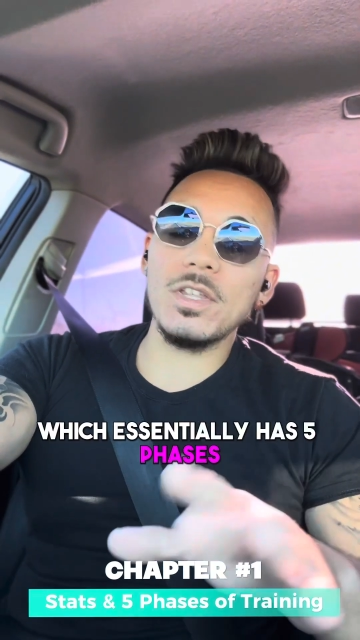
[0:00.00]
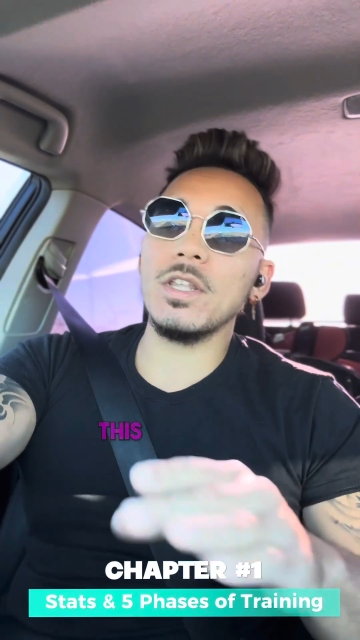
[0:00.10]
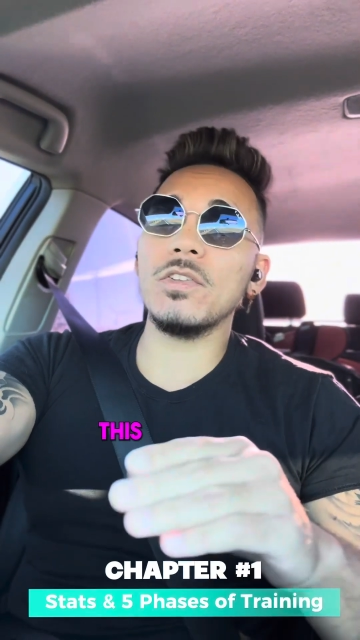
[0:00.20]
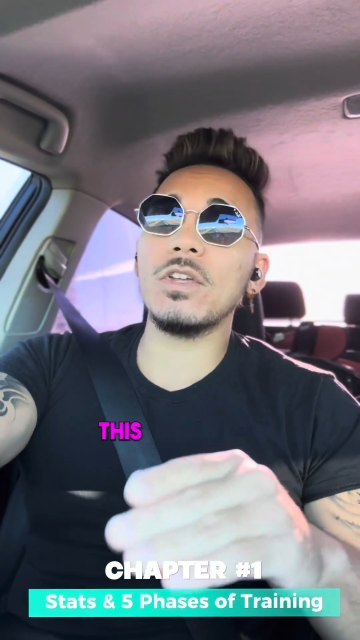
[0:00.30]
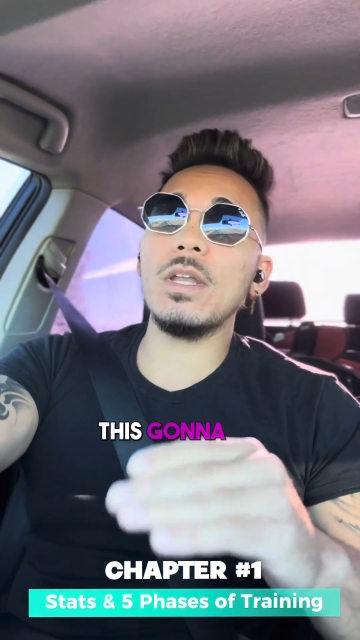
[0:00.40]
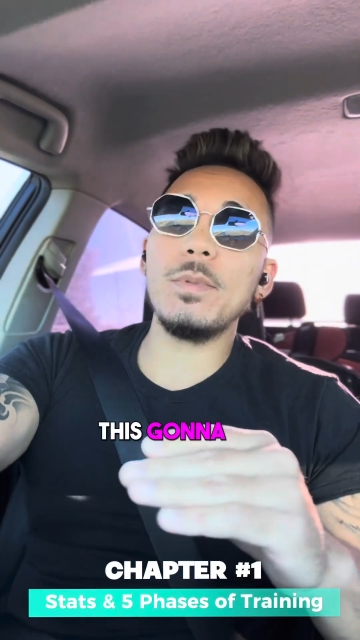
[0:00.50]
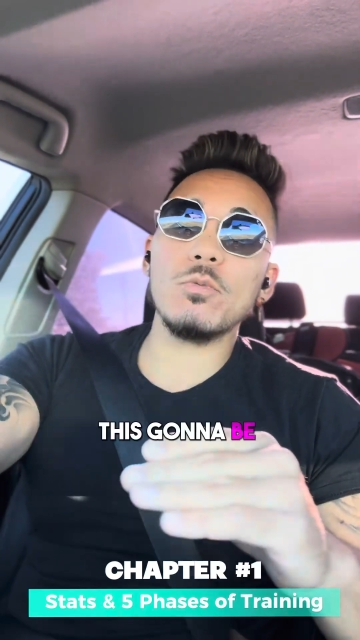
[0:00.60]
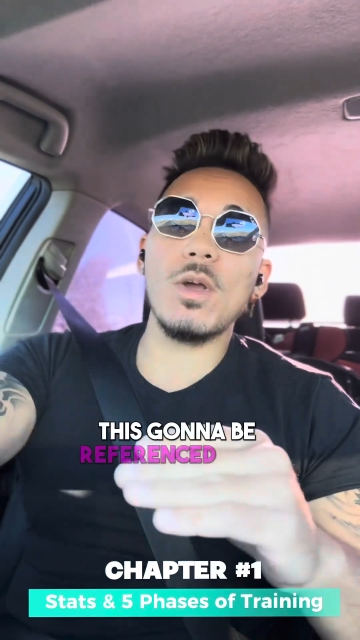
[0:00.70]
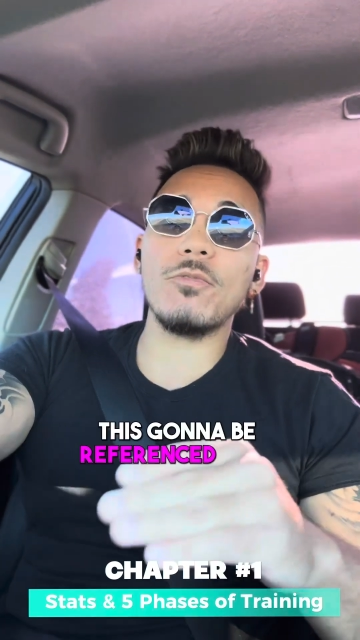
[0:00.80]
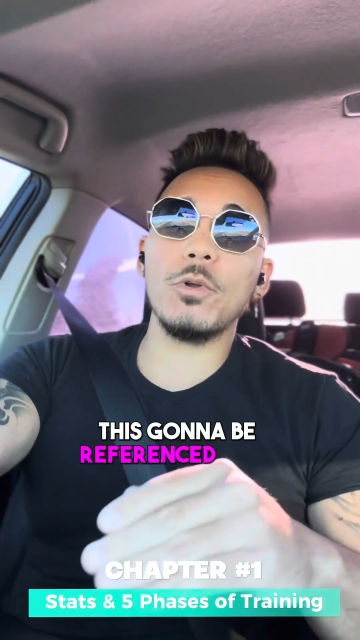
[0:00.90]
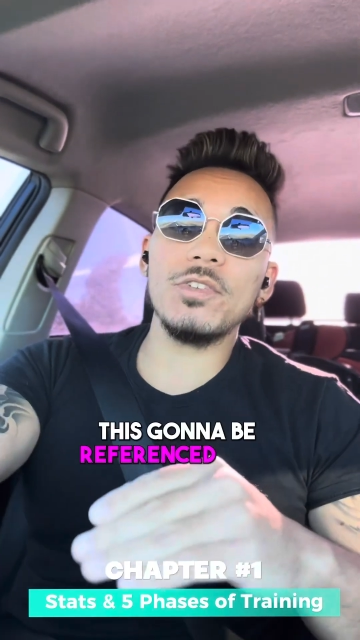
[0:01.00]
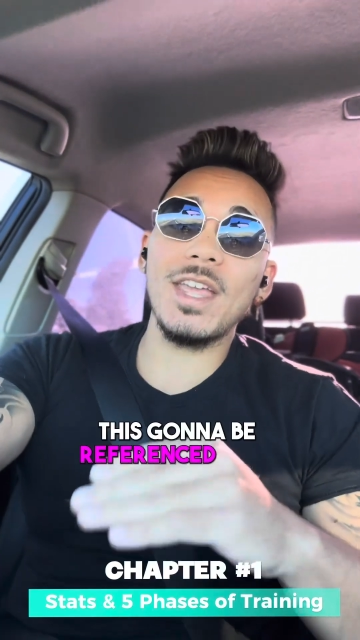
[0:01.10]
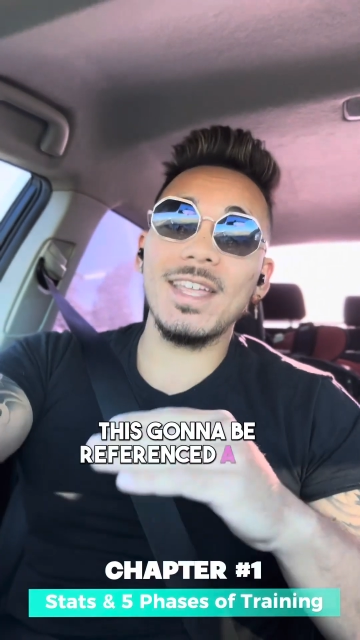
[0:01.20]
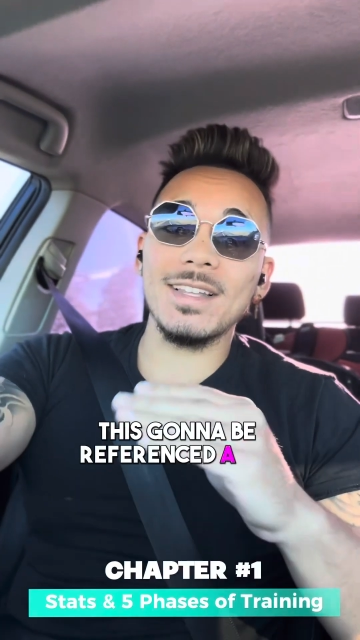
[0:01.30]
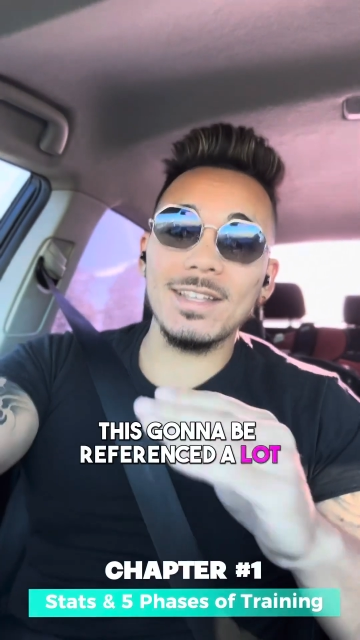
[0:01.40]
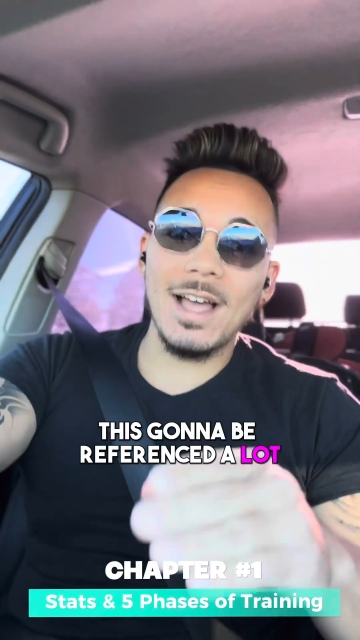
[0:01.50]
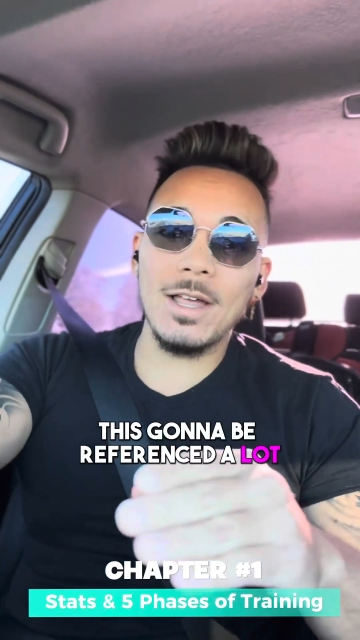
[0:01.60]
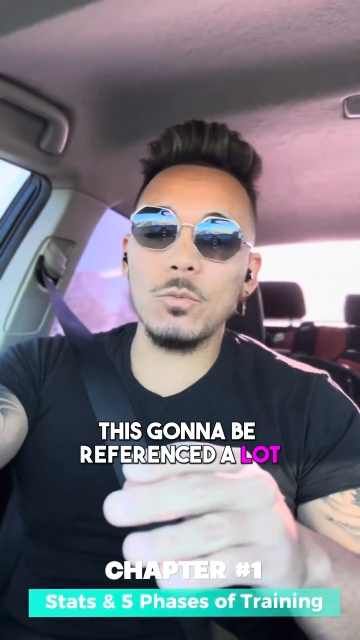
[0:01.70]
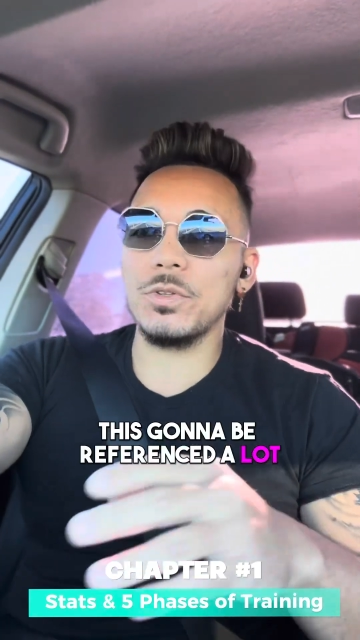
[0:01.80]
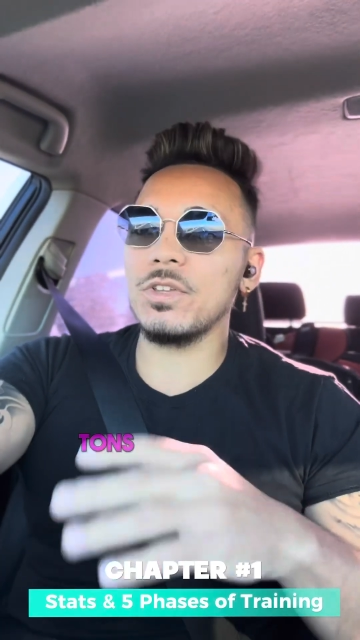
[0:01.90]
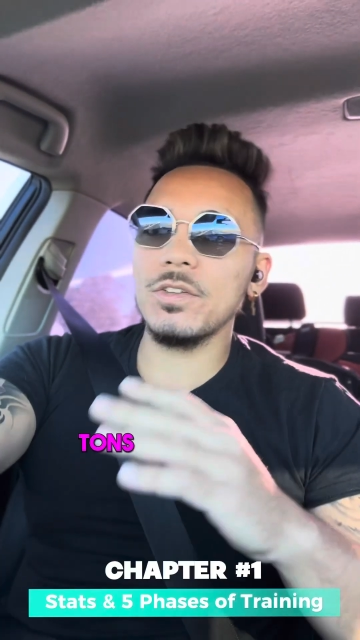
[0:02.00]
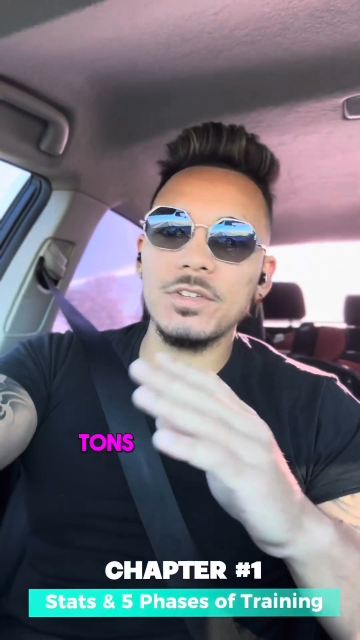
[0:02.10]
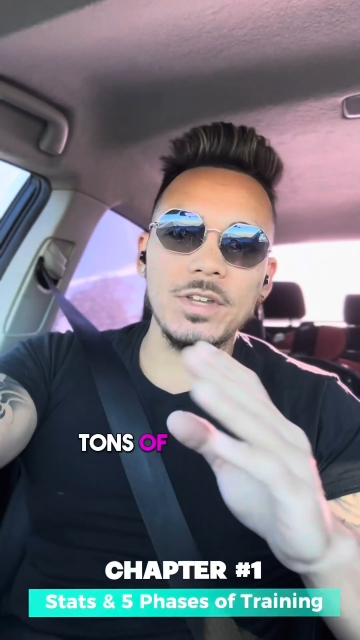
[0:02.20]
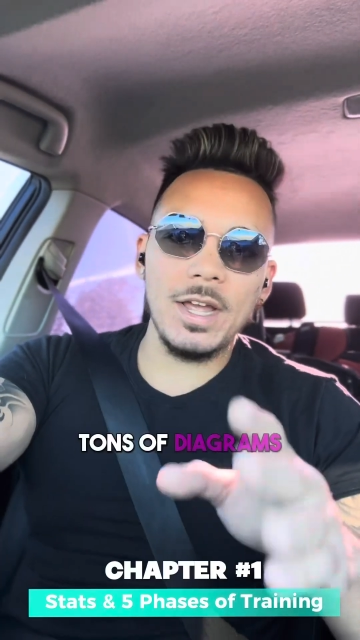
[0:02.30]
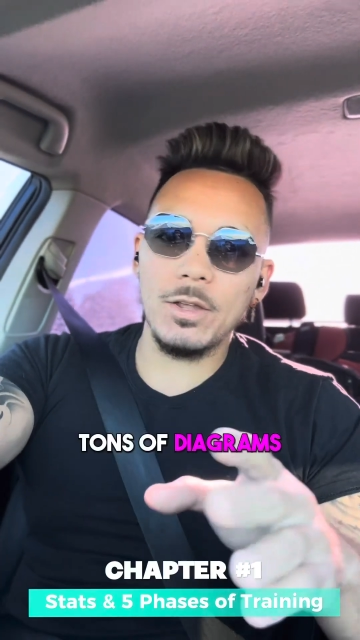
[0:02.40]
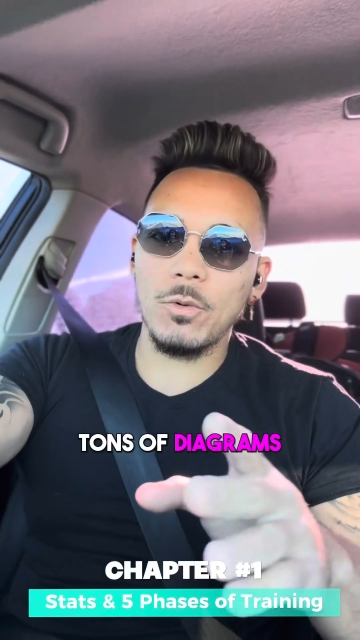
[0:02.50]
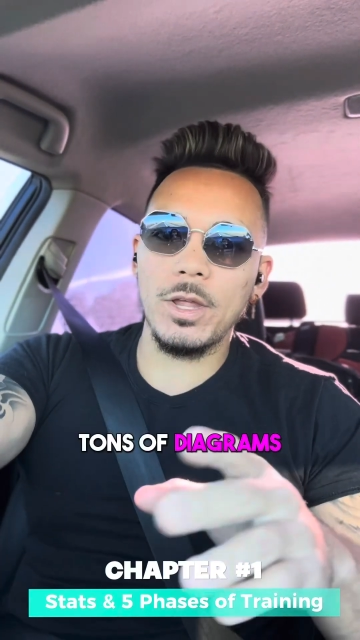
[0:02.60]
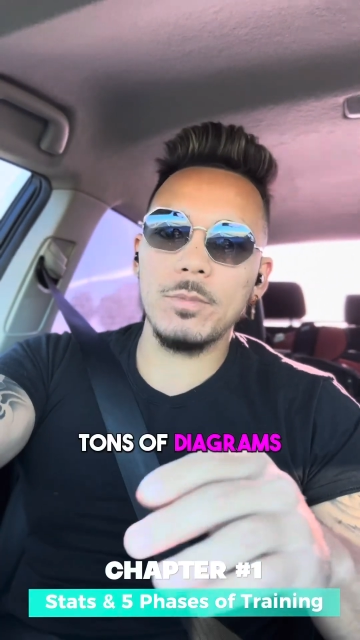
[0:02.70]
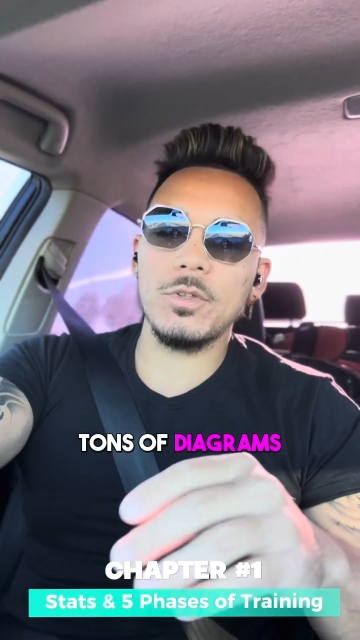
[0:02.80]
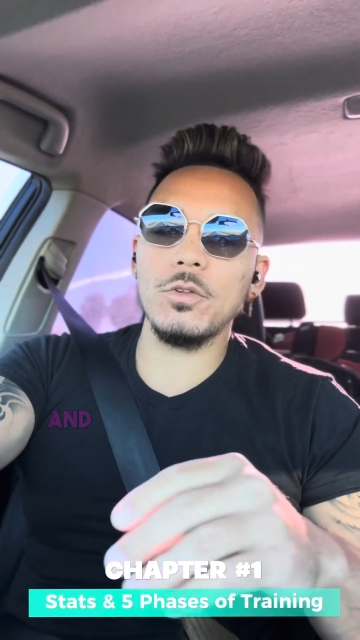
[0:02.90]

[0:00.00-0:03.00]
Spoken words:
And this is going to be referenced a lot with tons of diagrams,